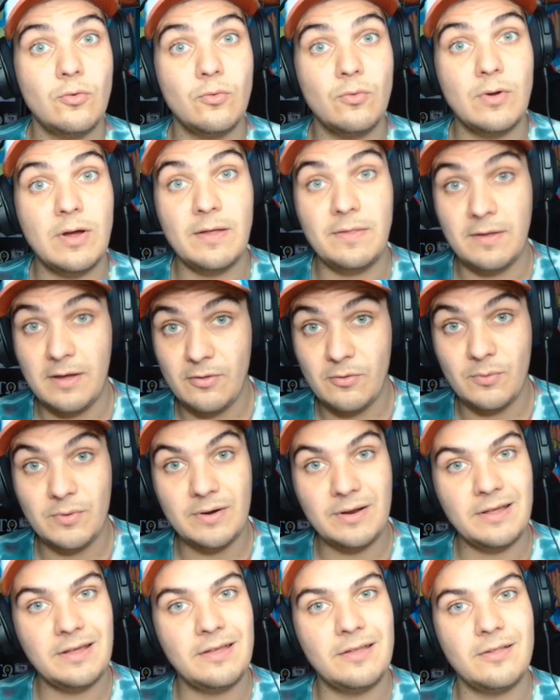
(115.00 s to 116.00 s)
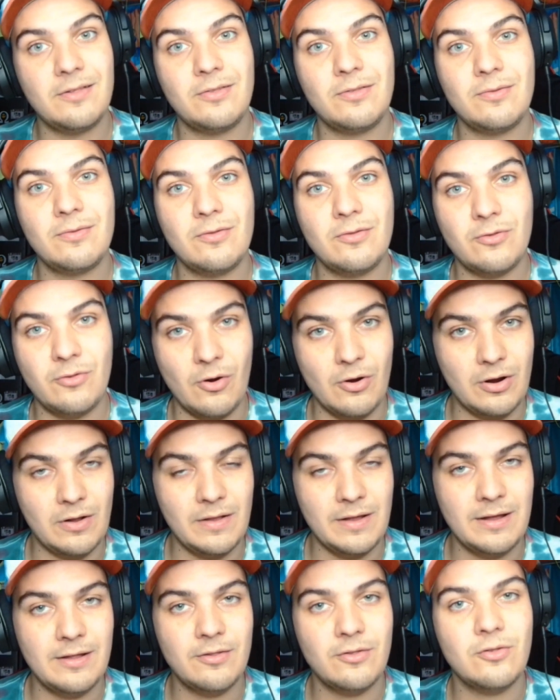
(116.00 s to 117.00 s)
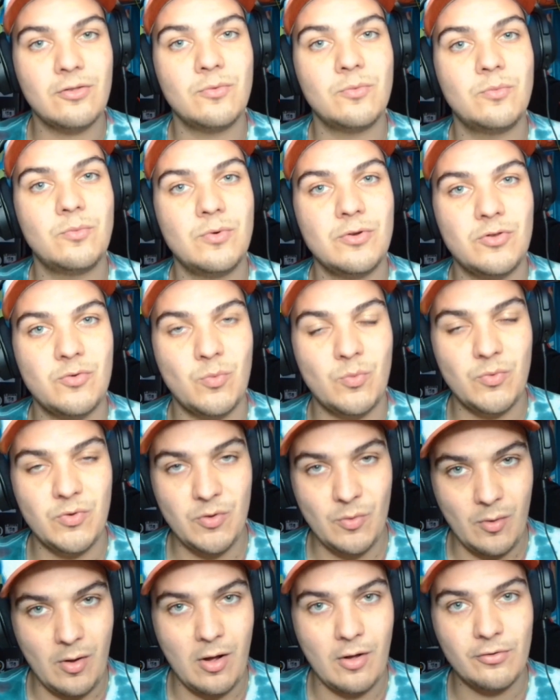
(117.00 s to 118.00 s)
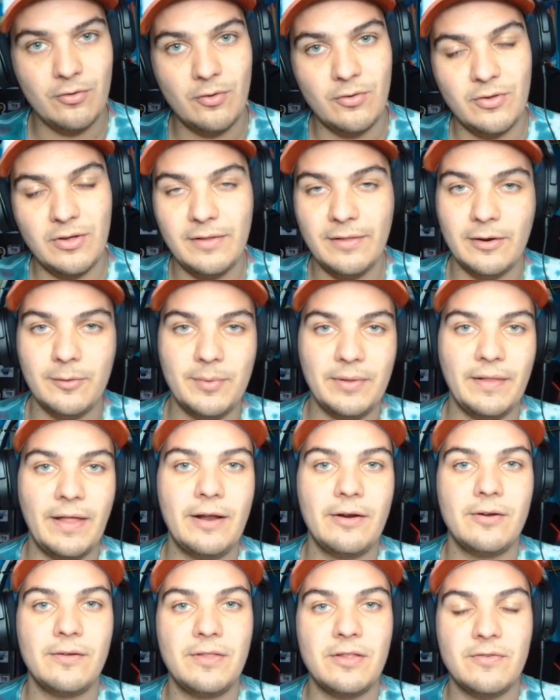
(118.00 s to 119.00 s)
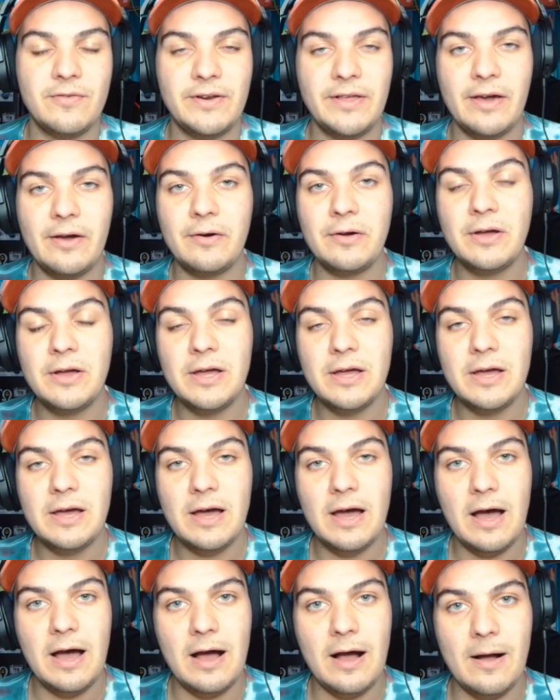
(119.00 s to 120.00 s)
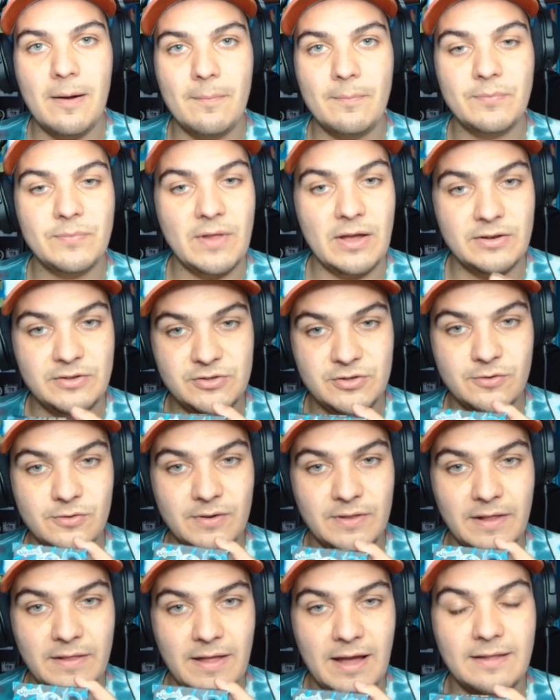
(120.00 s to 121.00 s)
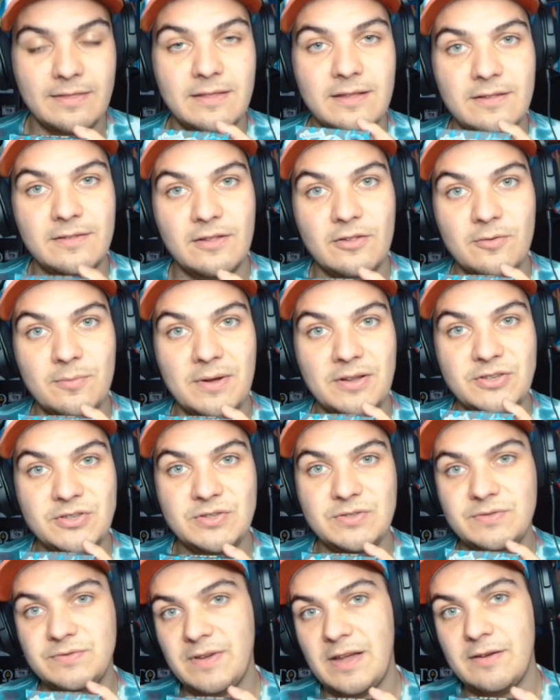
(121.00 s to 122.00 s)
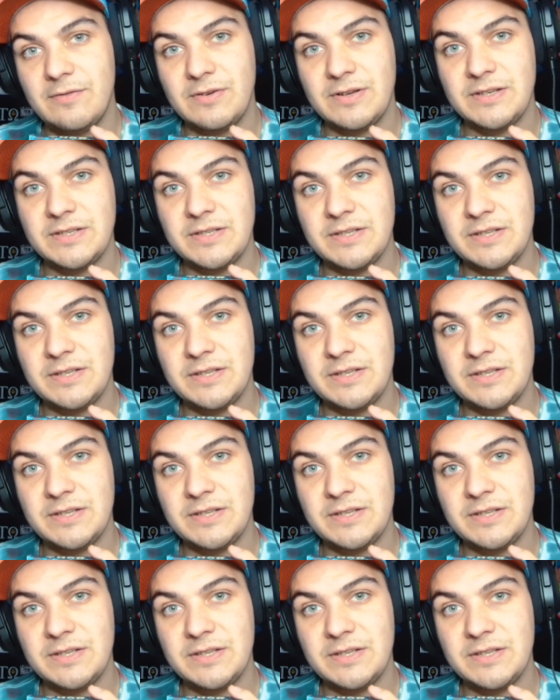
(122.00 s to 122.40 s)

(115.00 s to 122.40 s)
the other one is Start Cleanse, which you will also see a little bit later in this video. I do really like these. These are my two favorite